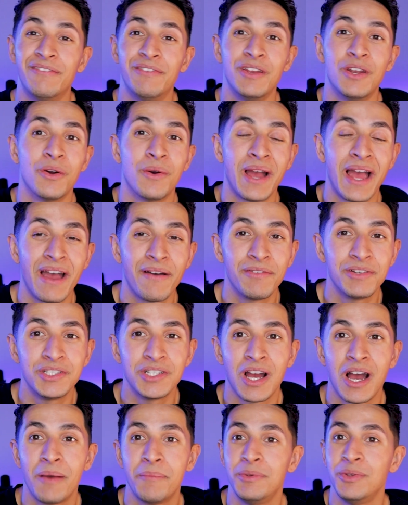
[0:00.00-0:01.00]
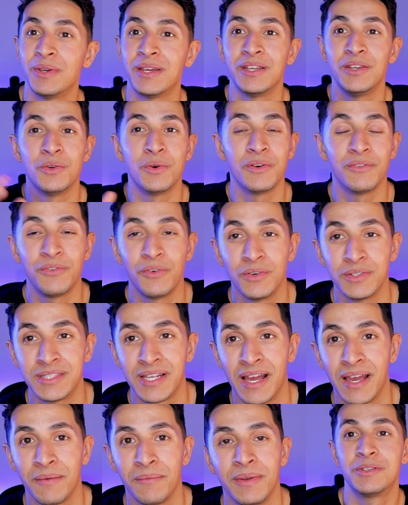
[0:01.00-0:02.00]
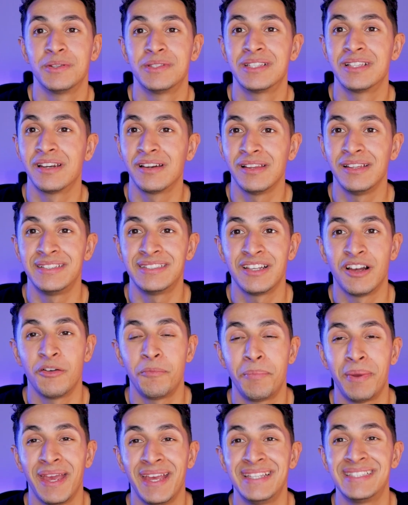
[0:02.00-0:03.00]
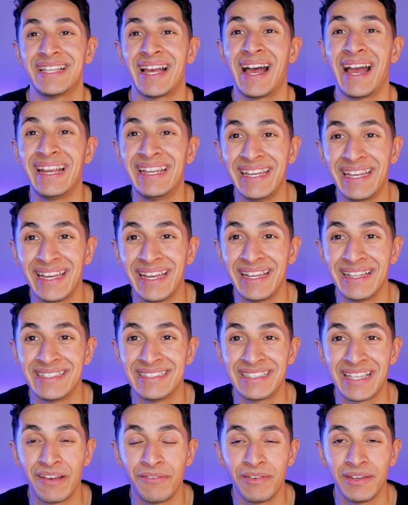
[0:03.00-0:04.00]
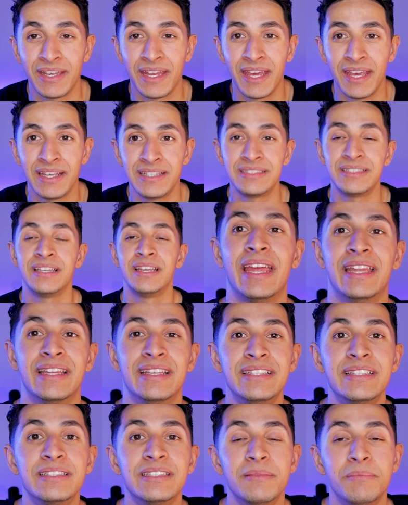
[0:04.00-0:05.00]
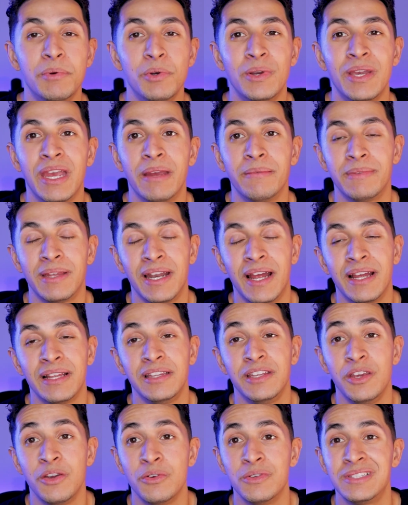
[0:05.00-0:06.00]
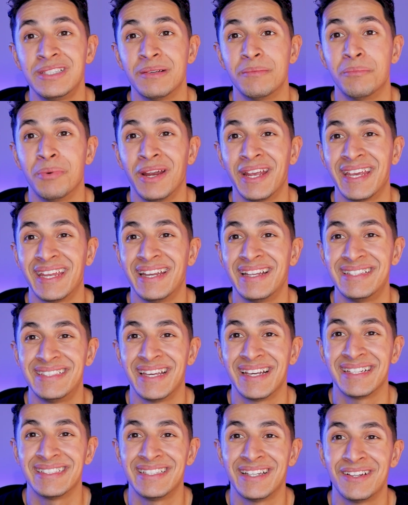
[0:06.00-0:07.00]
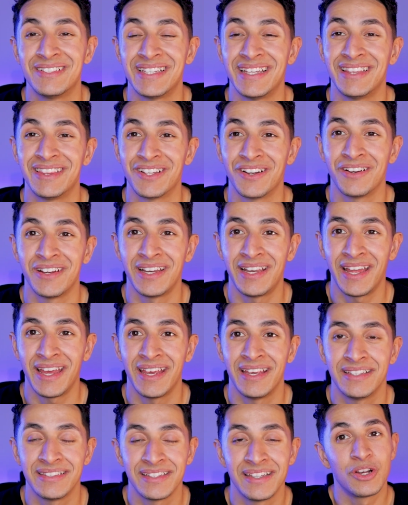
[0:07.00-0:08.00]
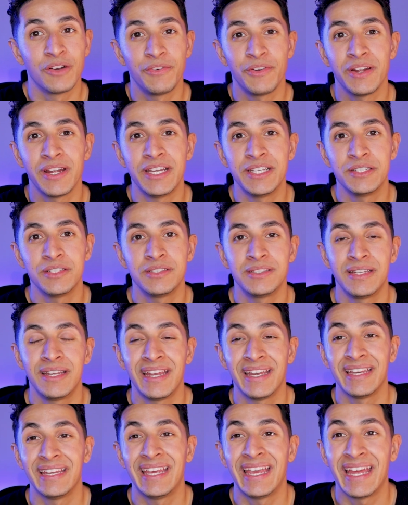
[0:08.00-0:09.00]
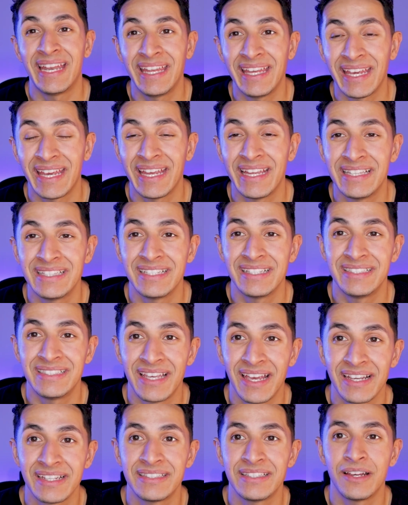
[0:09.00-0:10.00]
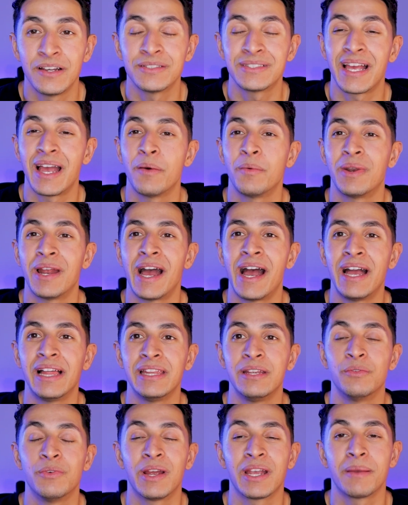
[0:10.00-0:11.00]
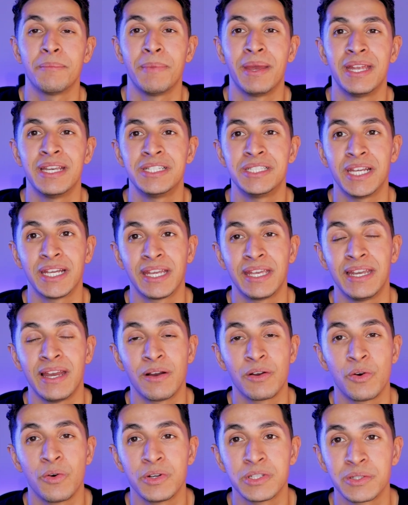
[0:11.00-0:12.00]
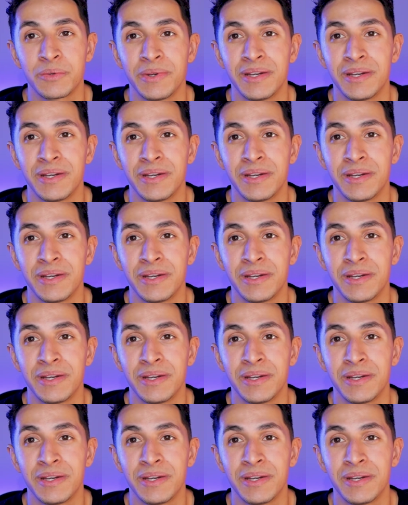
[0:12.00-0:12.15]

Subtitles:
If you don't have a job, you can do it full-time. So it's literally self-paced. I did it in 7 days. And this is the boot camp that I use to break into tech sales in 30 days. So if you're interested in getting into tech sales, I would highly recommend checking out Course